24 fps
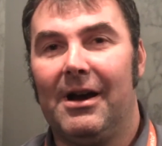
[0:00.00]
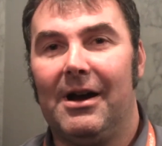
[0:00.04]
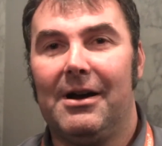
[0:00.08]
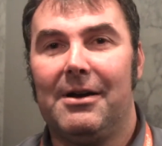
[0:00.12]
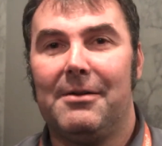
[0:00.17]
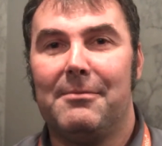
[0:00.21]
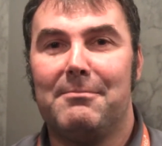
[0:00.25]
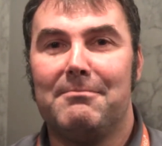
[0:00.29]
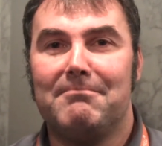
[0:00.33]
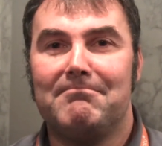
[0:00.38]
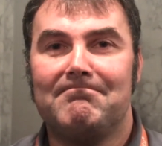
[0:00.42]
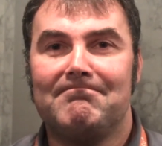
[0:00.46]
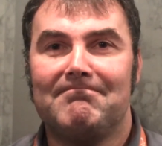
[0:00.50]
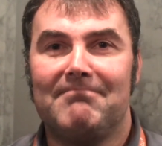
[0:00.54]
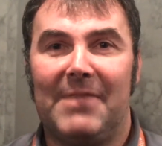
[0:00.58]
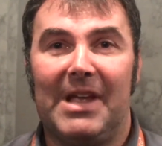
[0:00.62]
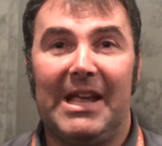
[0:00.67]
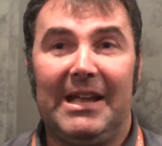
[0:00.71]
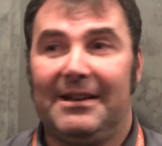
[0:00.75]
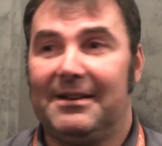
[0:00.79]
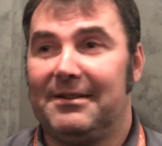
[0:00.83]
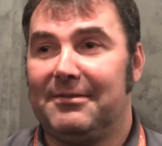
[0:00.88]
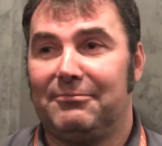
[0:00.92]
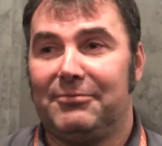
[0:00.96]
um,
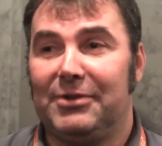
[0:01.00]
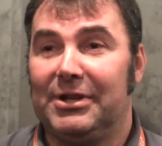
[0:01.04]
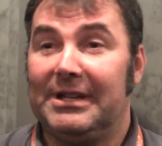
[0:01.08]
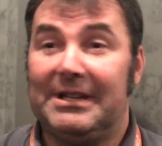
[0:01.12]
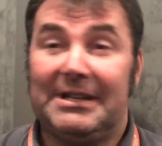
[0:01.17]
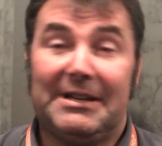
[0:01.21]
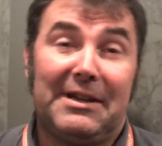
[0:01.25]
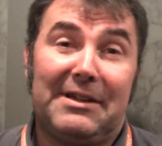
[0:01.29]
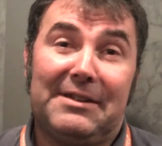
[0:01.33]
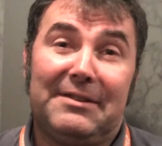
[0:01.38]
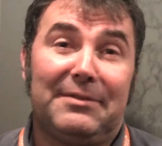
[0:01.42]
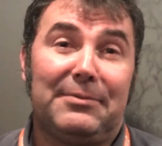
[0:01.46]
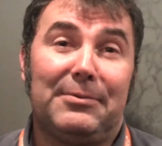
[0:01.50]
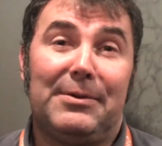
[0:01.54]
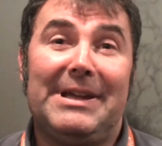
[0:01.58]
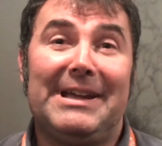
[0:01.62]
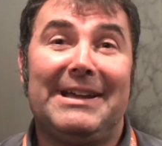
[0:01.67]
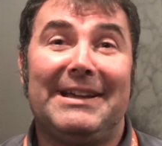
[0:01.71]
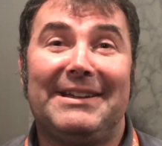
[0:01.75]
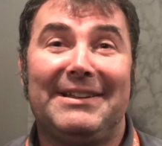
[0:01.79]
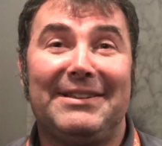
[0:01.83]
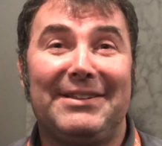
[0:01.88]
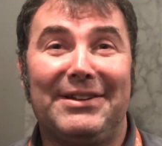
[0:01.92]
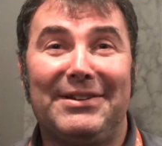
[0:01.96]
in a really nice
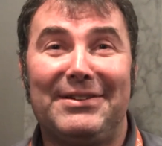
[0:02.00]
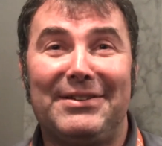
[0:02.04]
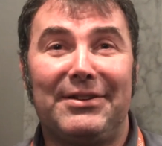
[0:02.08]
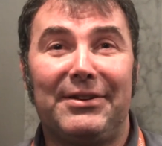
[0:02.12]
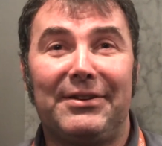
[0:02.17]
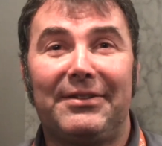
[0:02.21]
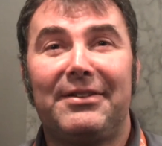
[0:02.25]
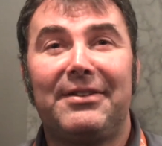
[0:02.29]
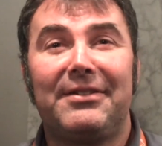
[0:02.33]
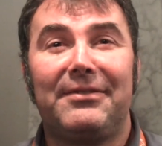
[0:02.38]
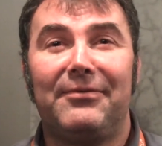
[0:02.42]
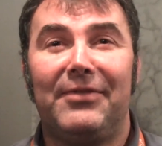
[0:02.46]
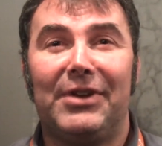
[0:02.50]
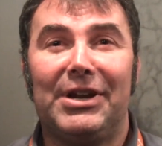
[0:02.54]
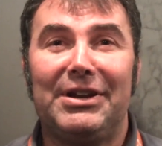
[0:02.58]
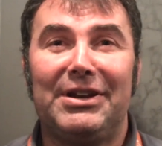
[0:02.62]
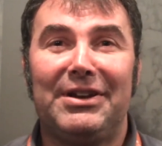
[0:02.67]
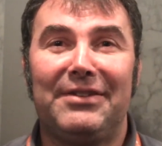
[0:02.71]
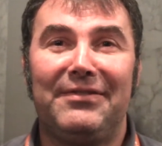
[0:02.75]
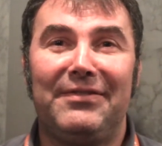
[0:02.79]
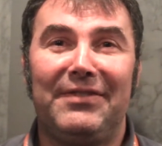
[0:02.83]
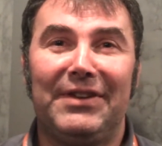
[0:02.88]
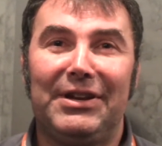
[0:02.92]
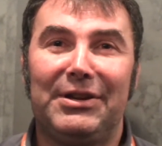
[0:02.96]
way. I mean, it's very
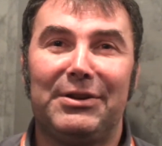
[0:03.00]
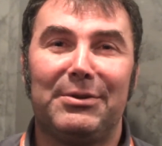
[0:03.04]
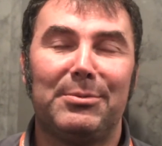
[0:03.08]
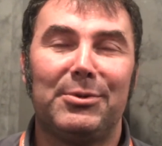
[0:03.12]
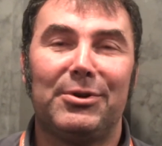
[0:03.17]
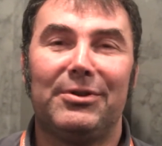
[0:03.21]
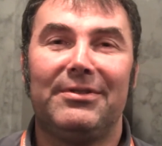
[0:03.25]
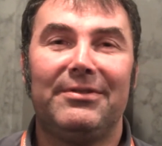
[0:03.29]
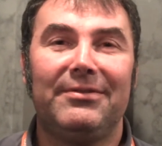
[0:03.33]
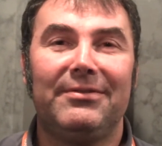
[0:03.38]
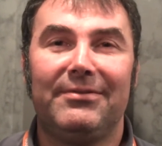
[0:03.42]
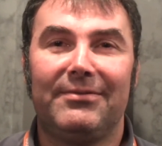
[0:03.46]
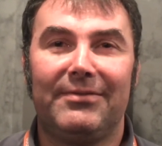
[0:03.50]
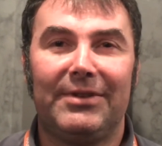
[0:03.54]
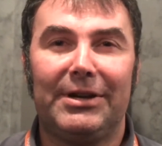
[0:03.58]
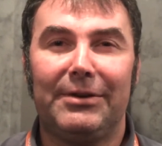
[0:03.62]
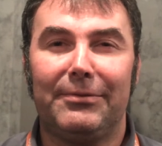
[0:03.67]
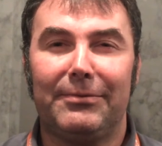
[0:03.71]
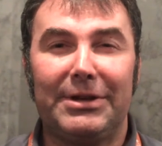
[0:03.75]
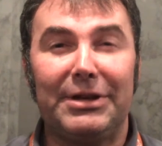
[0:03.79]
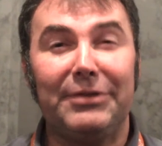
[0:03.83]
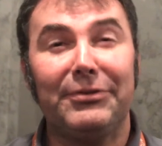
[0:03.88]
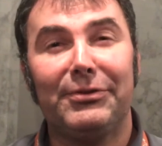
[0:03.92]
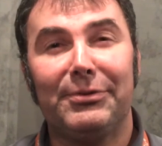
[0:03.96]
configurable,
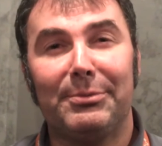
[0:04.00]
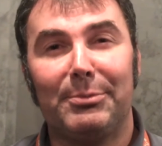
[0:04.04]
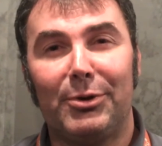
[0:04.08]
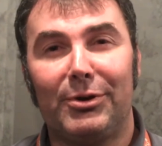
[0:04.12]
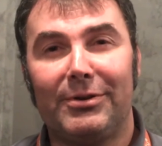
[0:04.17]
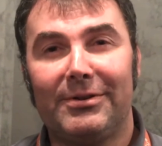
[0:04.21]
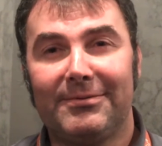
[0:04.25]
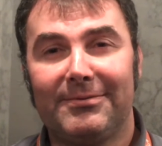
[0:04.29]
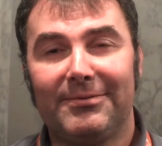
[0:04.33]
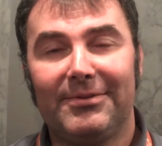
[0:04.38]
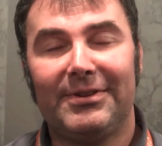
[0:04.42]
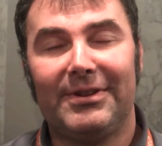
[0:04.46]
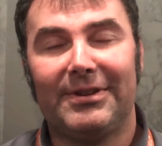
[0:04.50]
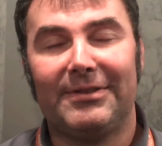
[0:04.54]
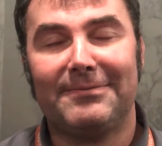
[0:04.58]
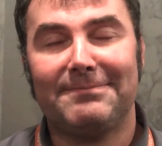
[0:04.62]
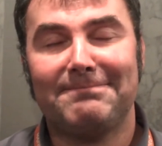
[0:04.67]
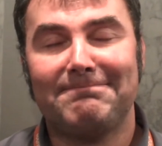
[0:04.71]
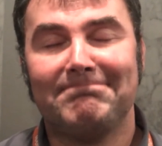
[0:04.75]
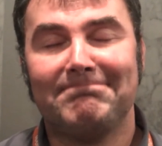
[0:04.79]
very reusable. So.